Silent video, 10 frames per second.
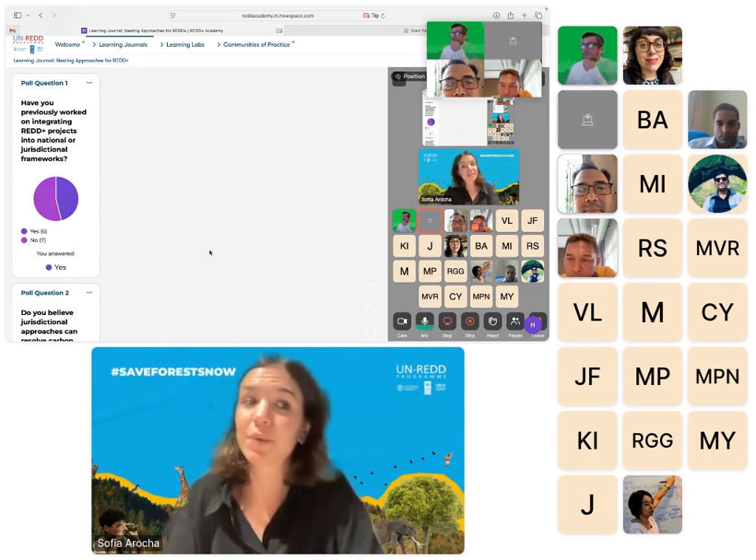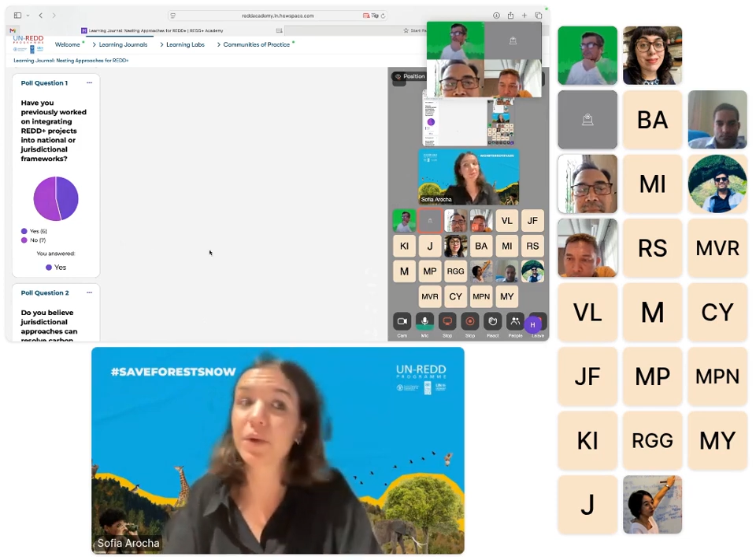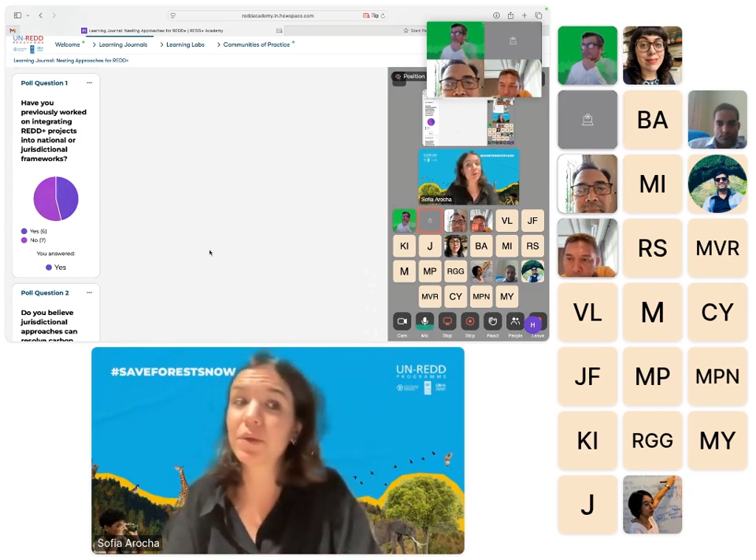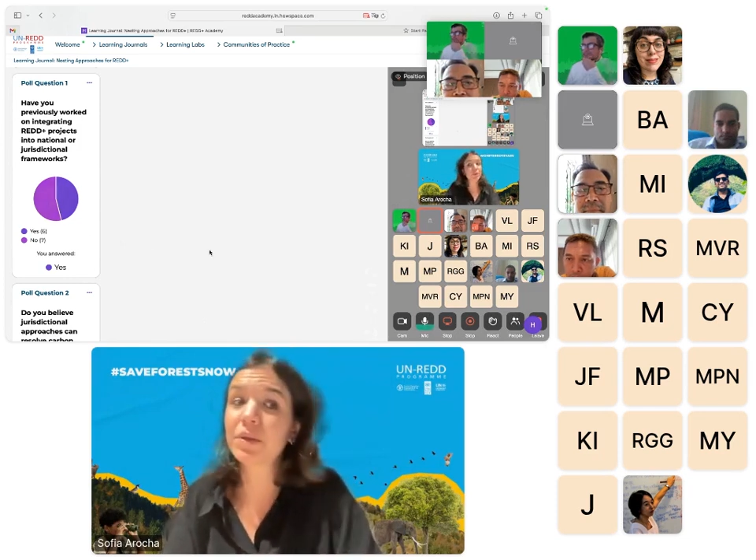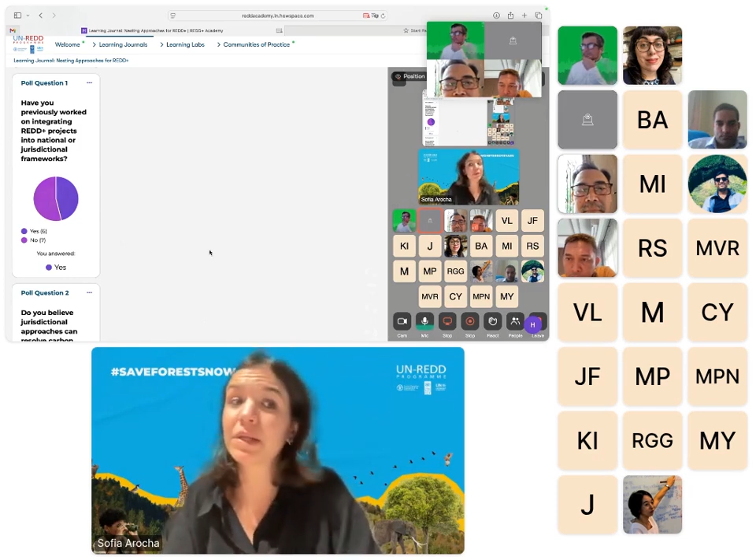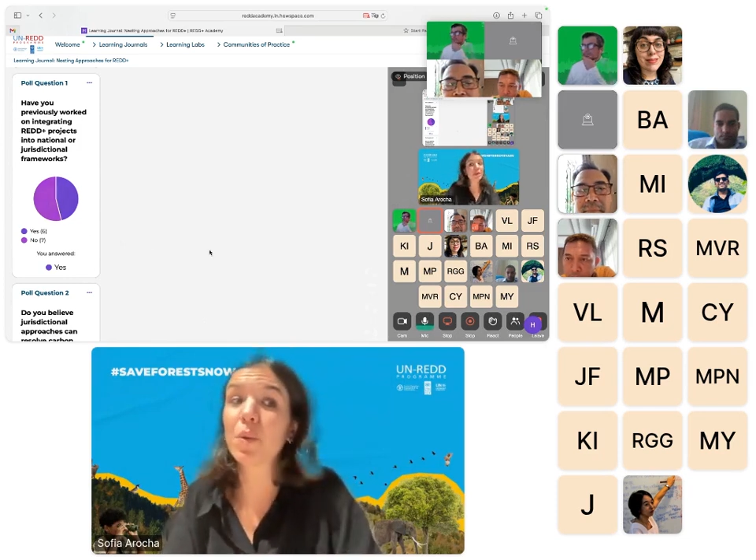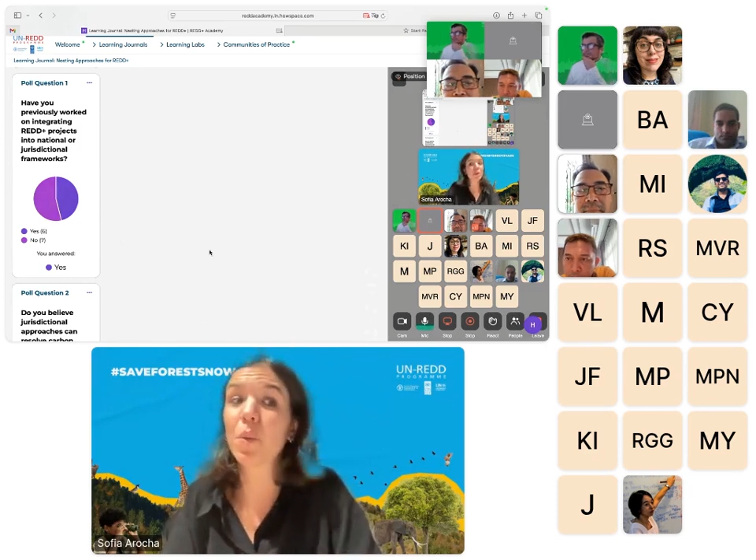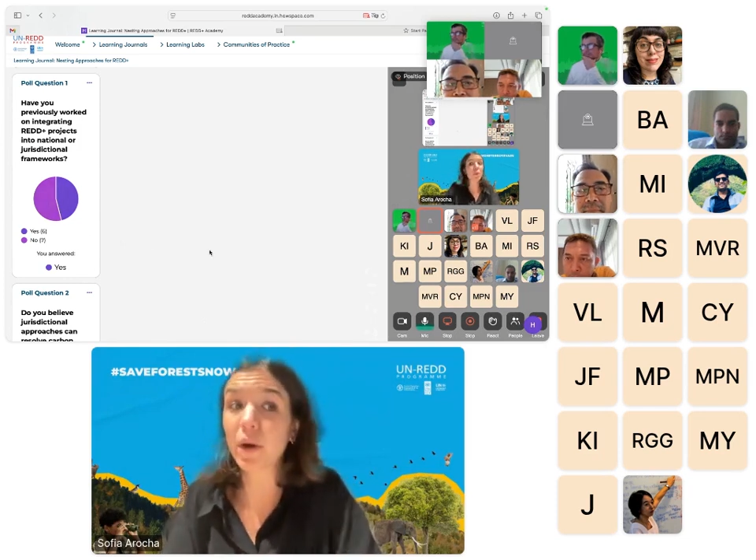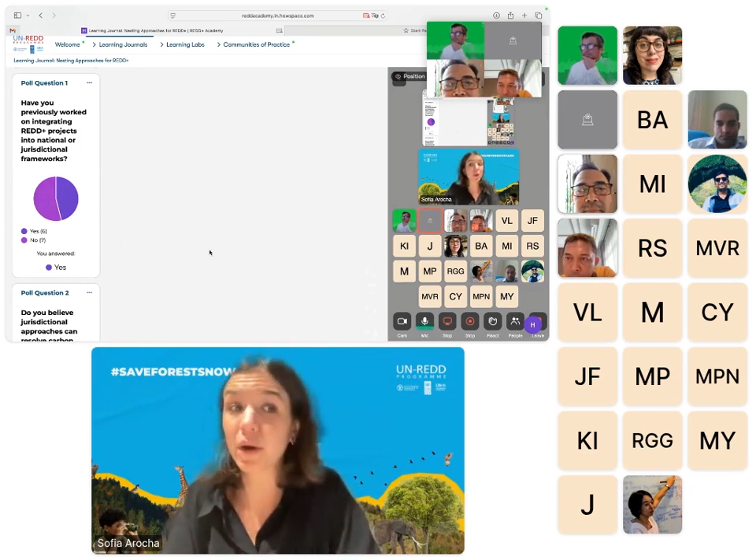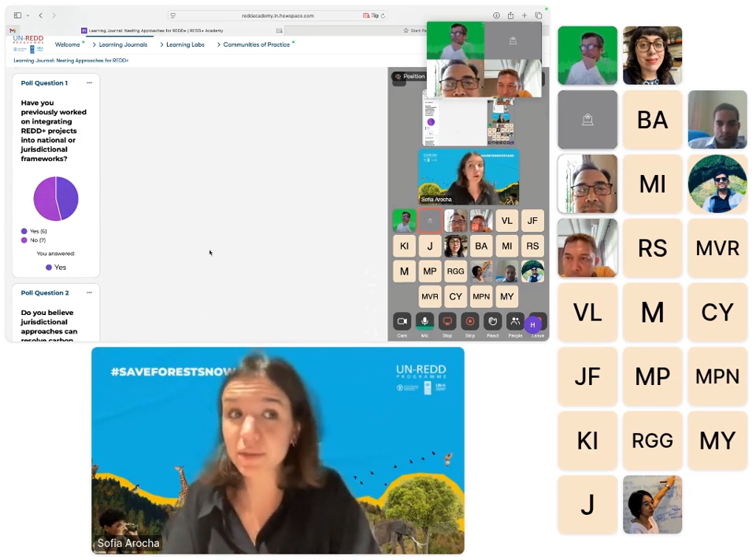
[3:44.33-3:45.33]
previously
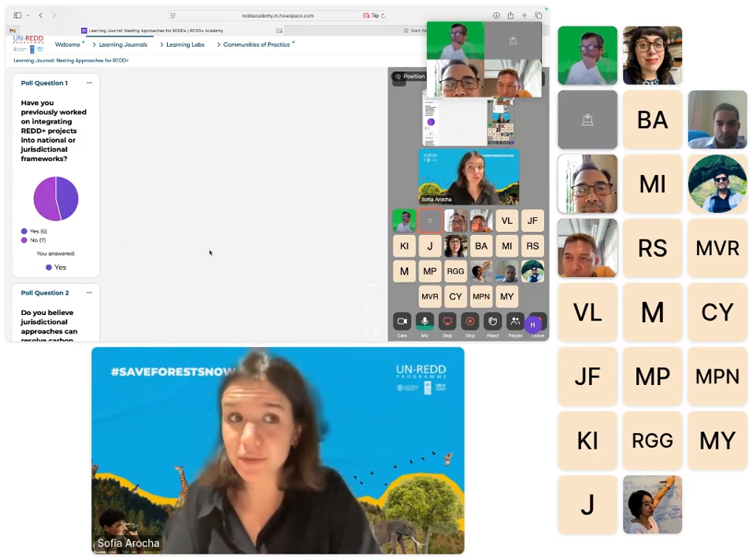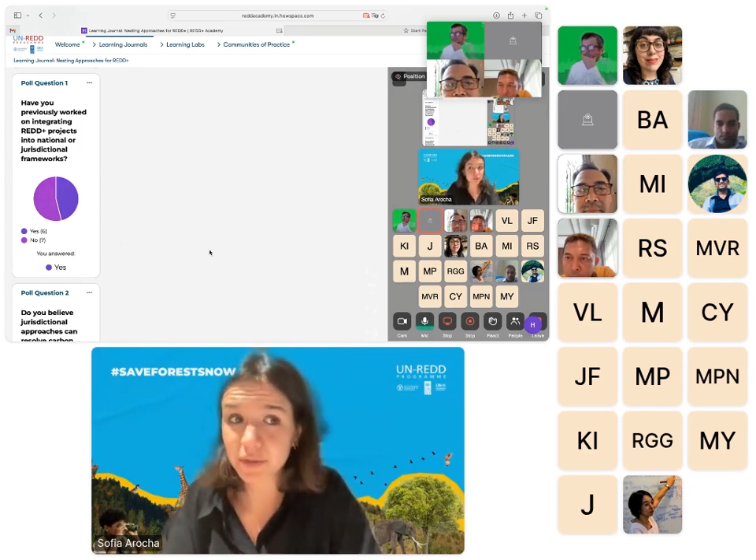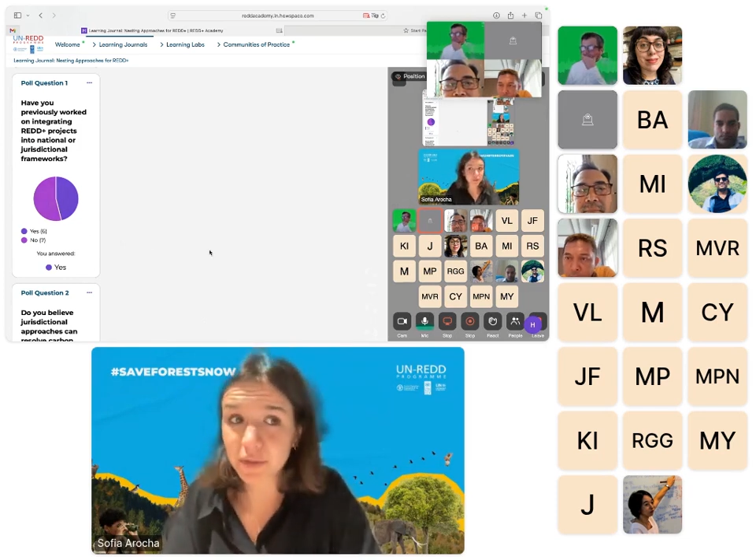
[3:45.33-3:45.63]
worked